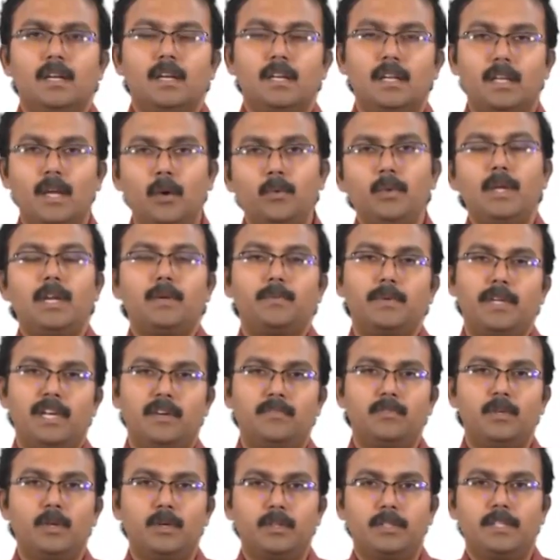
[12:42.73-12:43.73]
Now that we
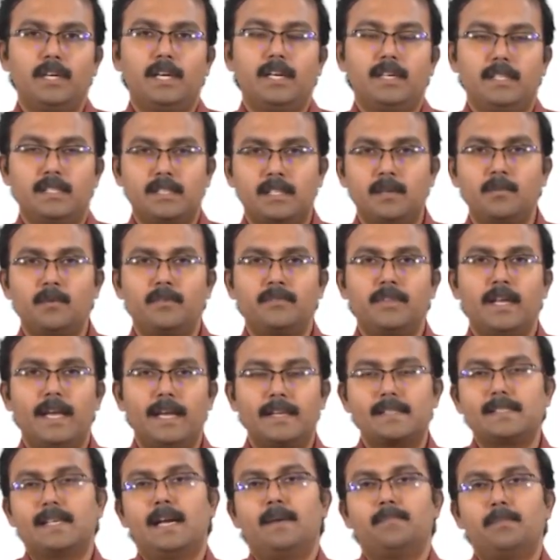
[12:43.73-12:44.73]
have looked at some of the
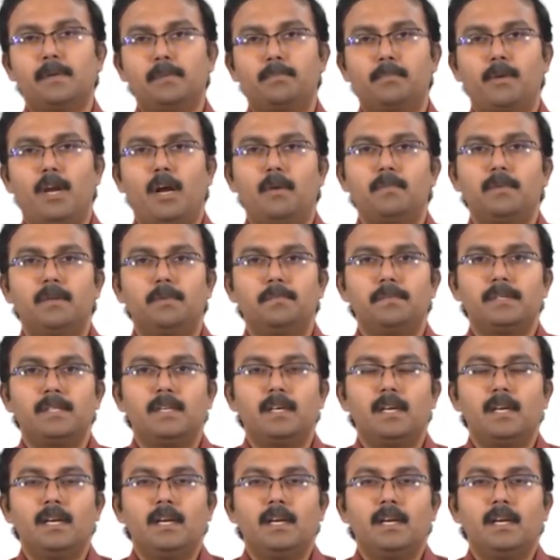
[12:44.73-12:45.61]
example problems,